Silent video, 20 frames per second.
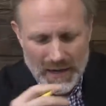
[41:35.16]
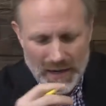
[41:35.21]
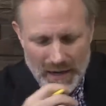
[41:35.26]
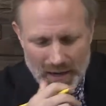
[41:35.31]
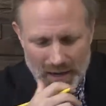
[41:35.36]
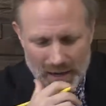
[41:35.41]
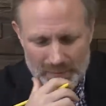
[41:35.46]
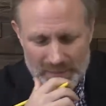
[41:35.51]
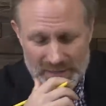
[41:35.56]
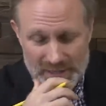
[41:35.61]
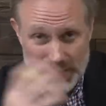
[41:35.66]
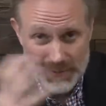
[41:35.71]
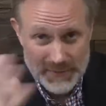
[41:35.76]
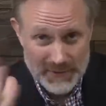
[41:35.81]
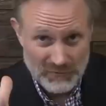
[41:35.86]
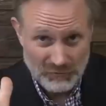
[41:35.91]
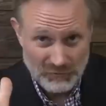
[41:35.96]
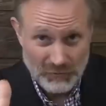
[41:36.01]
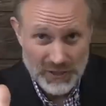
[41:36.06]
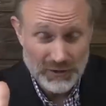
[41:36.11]
Um, you got to
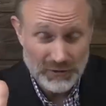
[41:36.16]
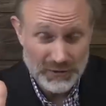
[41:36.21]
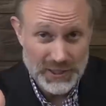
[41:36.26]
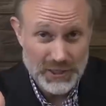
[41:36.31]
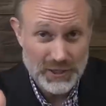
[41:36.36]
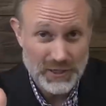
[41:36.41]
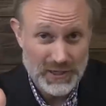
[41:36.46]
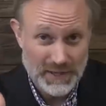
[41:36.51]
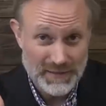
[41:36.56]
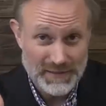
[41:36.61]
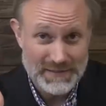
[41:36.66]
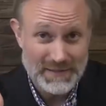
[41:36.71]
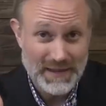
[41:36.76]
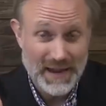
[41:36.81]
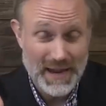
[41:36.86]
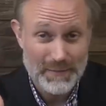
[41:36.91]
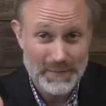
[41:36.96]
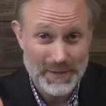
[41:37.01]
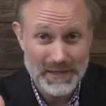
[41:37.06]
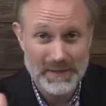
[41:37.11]
be really good on the
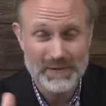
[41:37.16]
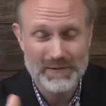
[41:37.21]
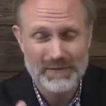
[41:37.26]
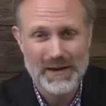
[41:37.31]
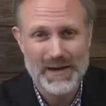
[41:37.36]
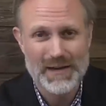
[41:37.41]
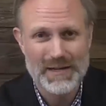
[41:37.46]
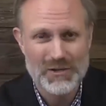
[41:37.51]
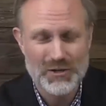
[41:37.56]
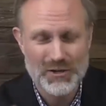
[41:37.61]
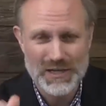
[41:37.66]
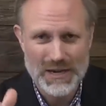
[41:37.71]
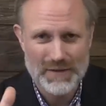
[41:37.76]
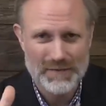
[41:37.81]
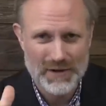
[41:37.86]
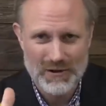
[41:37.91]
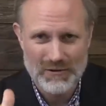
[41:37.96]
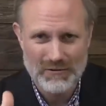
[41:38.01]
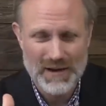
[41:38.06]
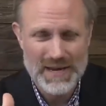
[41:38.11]
timing, right? You can
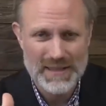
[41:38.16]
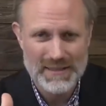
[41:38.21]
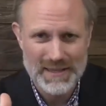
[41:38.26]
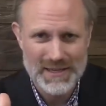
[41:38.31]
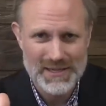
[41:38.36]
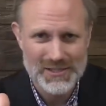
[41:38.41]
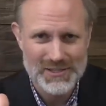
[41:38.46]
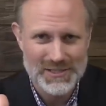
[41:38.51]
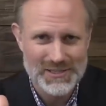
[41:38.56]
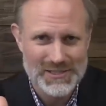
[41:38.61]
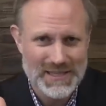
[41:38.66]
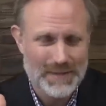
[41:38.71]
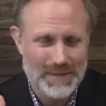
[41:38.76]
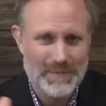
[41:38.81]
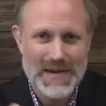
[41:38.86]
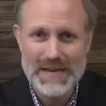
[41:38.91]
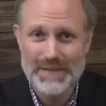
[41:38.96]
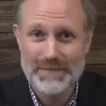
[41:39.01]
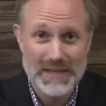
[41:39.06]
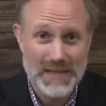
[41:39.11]
have a great thesis that
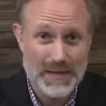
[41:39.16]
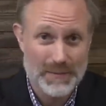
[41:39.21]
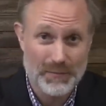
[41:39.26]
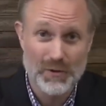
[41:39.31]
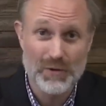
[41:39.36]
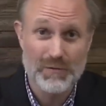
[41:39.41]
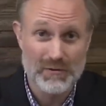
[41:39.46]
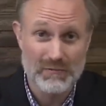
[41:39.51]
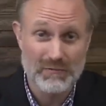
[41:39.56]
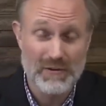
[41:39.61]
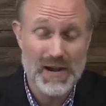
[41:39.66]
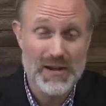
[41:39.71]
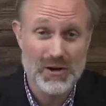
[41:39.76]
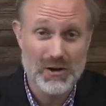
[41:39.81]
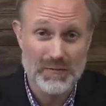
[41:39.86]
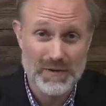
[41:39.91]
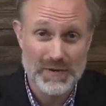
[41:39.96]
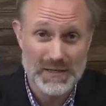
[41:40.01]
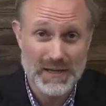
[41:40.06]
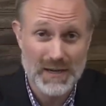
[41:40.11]
might even get proven right
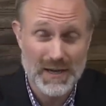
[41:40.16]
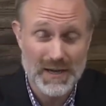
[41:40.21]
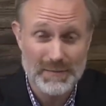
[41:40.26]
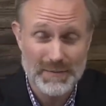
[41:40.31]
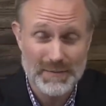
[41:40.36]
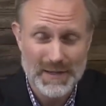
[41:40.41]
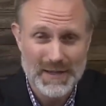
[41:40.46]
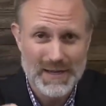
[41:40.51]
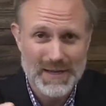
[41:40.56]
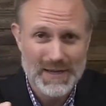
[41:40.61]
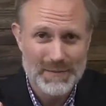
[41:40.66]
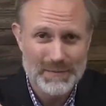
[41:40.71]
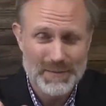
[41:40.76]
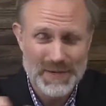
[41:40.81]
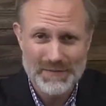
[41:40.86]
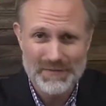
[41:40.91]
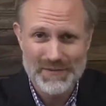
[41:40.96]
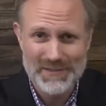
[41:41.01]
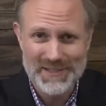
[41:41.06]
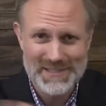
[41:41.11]
over time,
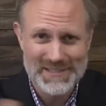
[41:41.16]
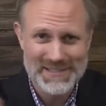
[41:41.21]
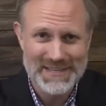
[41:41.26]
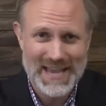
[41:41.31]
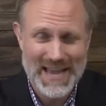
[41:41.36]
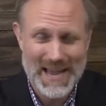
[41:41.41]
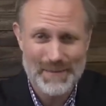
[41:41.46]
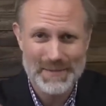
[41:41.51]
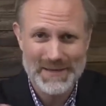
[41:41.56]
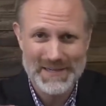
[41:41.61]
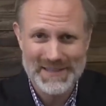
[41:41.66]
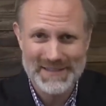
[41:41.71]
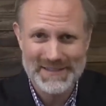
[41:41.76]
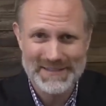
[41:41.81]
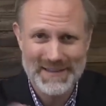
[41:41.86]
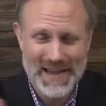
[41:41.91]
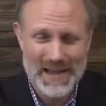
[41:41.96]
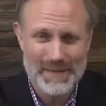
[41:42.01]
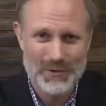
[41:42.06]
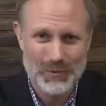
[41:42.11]
but if it doesn't happen in the
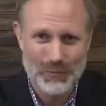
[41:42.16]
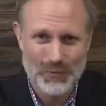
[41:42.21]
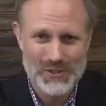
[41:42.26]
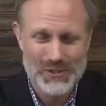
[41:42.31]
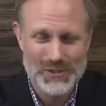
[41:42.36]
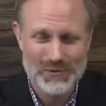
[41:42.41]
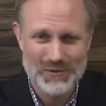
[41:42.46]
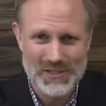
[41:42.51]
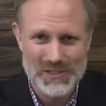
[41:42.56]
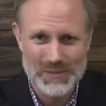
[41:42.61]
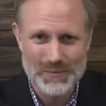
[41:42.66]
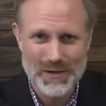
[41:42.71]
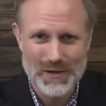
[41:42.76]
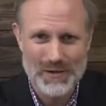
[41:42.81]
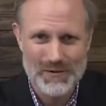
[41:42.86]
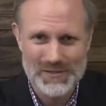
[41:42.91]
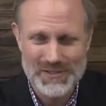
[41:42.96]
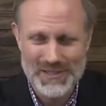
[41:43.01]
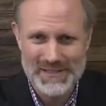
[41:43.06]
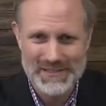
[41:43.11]
time in which you're
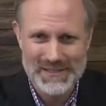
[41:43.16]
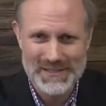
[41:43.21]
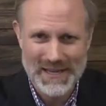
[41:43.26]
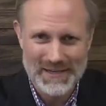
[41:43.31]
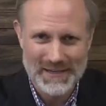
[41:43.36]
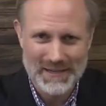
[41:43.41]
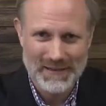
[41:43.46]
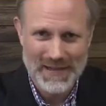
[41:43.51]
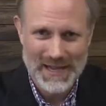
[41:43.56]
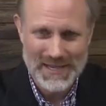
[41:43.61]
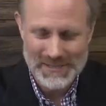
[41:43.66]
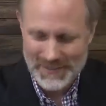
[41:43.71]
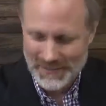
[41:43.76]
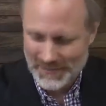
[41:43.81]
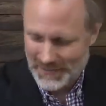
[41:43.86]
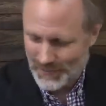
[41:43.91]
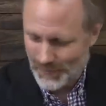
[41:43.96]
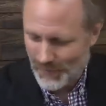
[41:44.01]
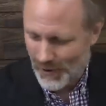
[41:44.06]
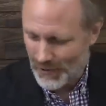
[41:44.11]
exposed, it's that
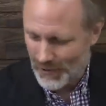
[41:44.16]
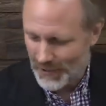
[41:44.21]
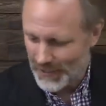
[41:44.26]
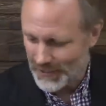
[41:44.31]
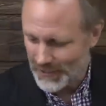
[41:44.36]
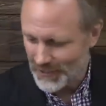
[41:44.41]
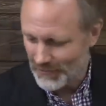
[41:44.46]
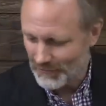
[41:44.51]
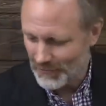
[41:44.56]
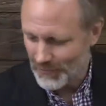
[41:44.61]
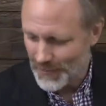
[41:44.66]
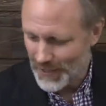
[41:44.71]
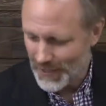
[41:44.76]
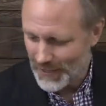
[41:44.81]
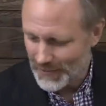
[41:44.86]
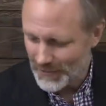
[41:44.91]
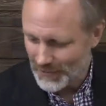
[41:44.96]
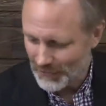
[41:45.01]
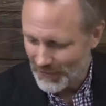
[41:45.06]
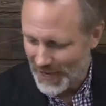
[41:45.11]
classic: the market can
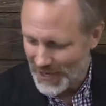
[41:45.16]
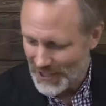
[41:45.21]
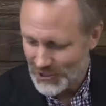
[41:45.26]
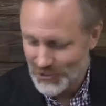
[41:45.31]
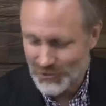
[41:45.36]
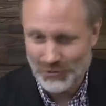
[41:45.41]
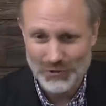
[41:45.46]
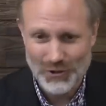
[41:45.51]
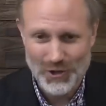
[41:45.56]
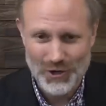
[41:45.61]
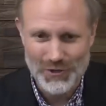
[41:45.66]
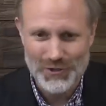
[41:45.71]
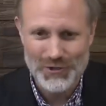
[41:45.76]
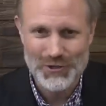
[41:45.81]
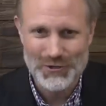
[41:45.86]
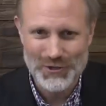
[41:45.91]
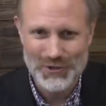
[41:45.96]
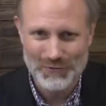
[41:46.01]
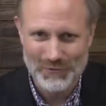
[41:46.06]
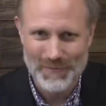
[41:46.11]
remain irrational longer than
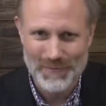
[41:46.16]
you can